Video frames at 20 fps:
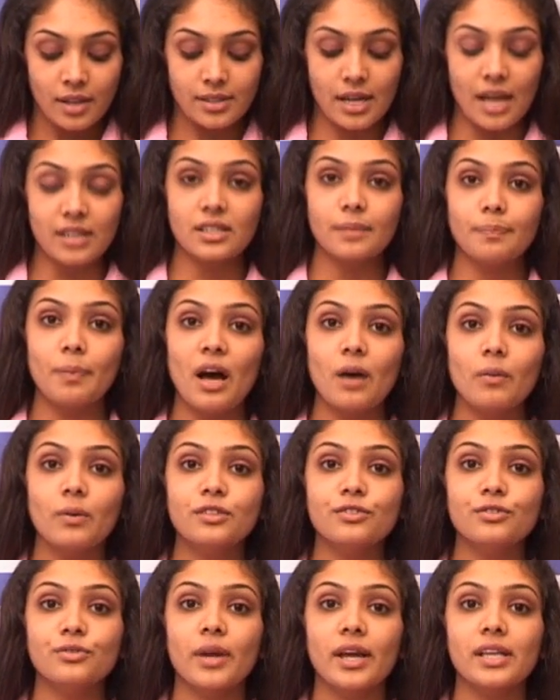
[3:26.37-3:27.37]
Tata
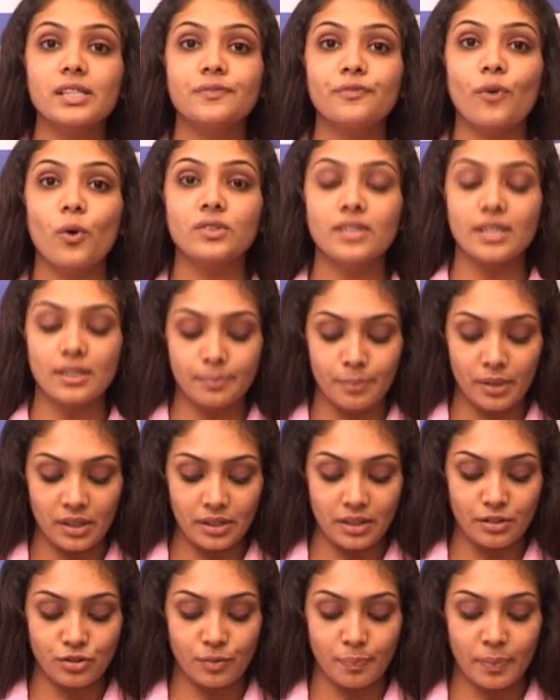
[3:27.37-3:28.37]
Power to raise 14
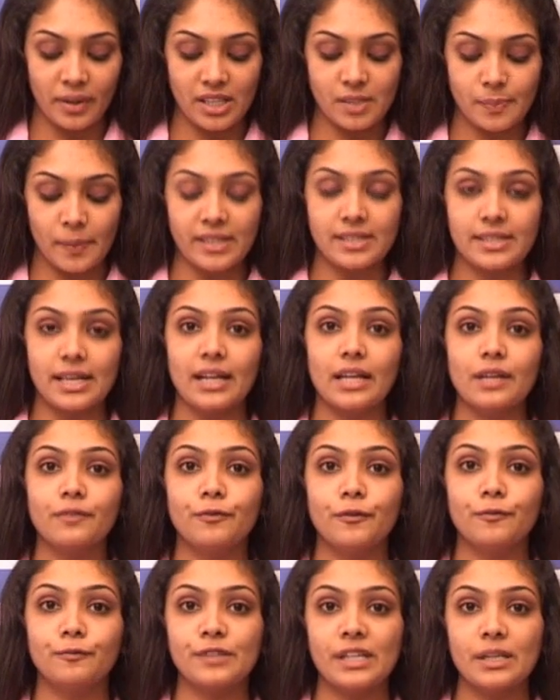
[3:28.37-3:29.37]
billion rupees by selling
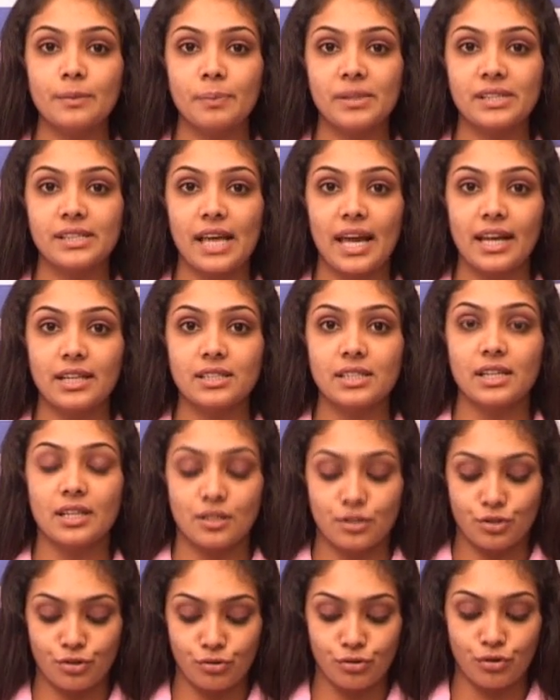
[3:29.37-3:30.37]
15%
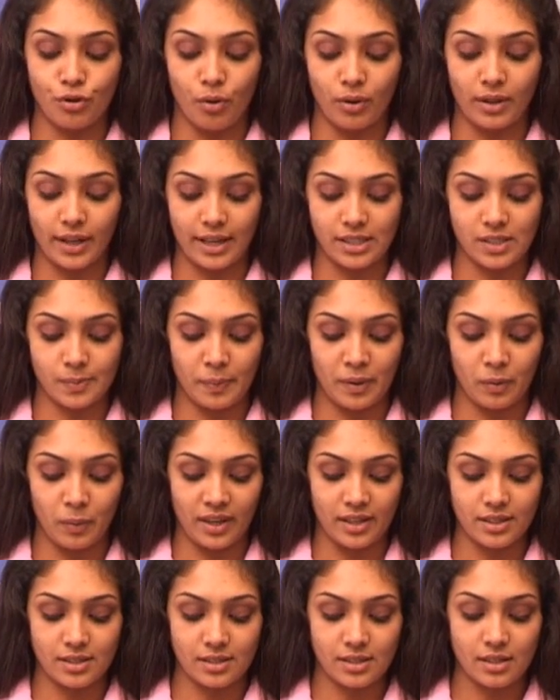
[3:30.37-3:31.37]
in 2 coal
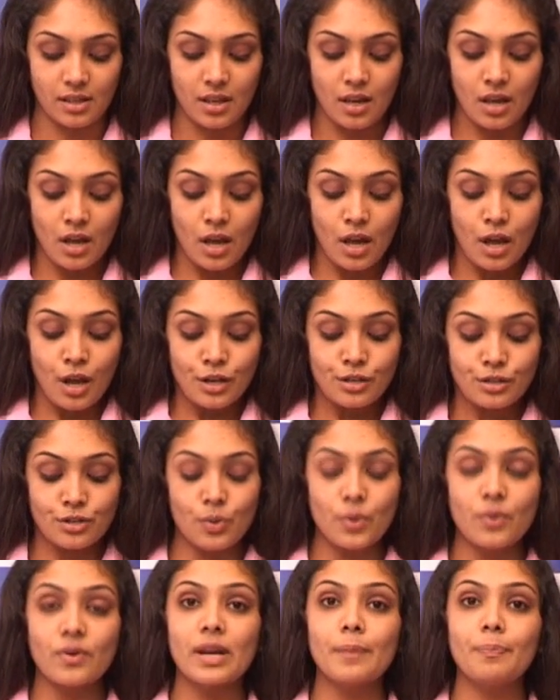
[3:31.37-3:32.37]
SPVs.
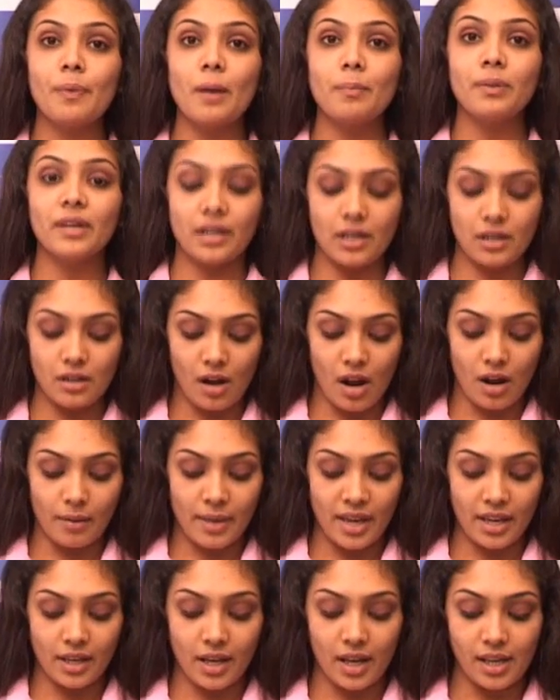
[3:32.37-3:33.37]
2 Republican
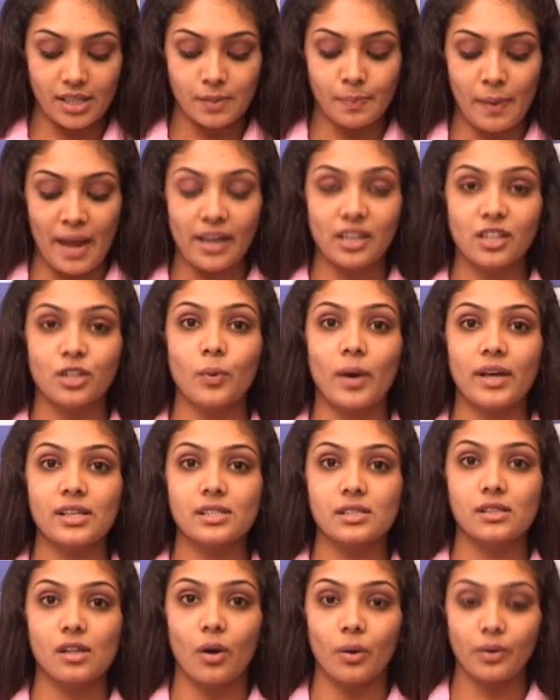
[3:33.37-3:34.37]
lawmakers back
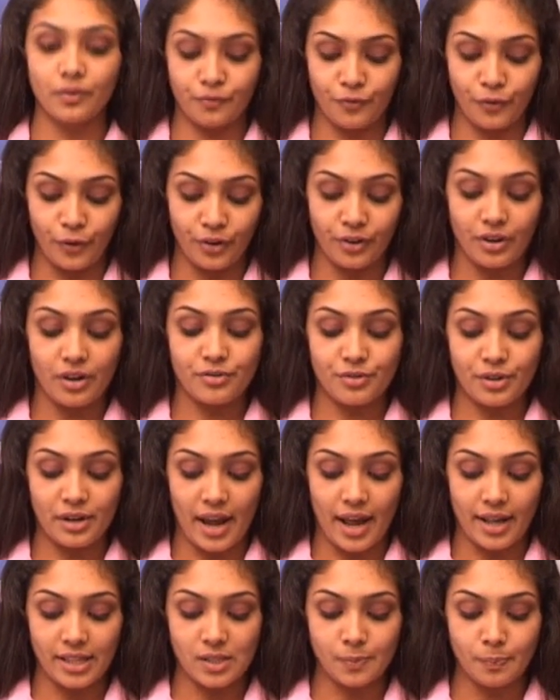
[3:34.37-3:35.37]
US loan for
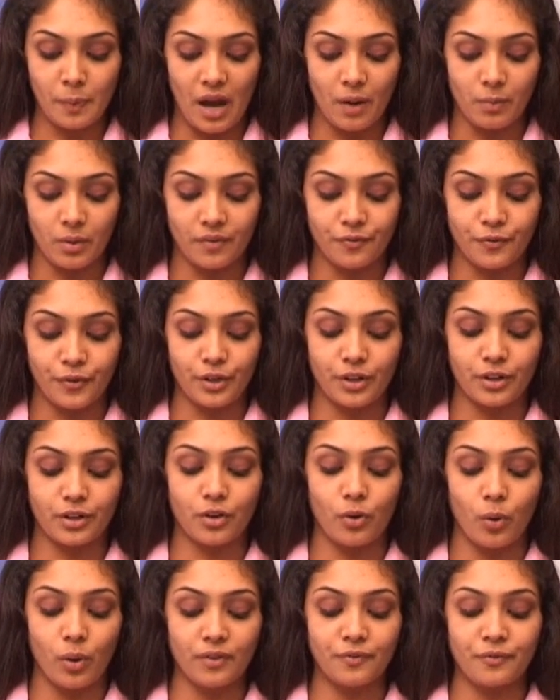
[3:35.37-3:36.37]
Reliance Power for a
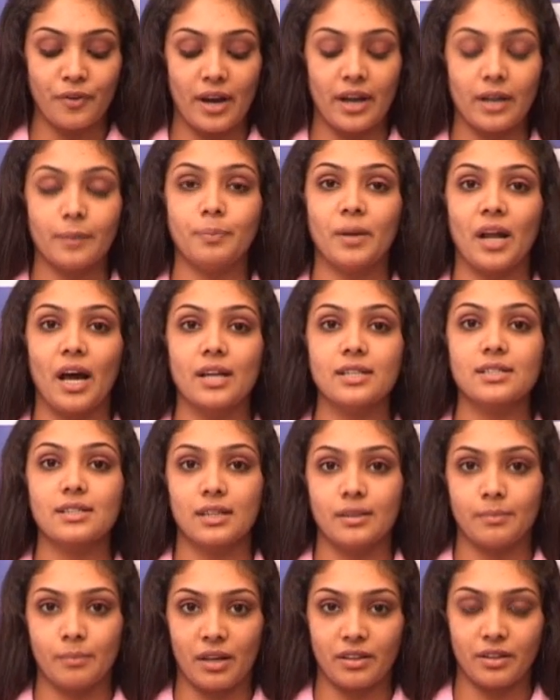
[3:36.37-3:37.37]
coal-fired plant
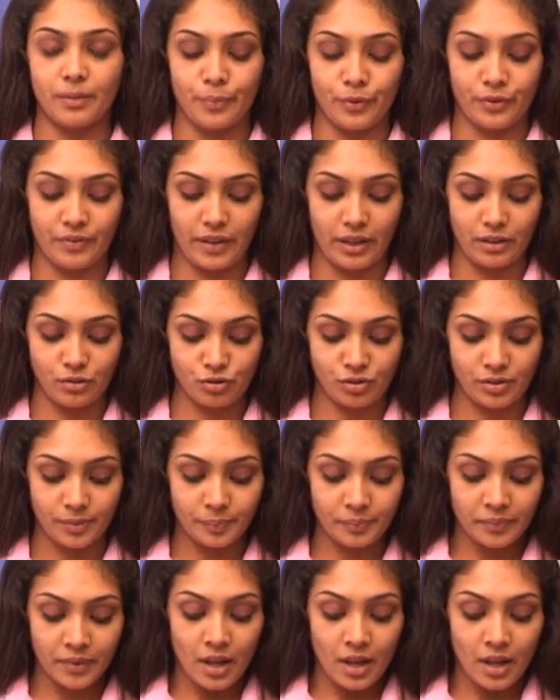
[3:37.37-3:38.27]
in Madhya Pradesh.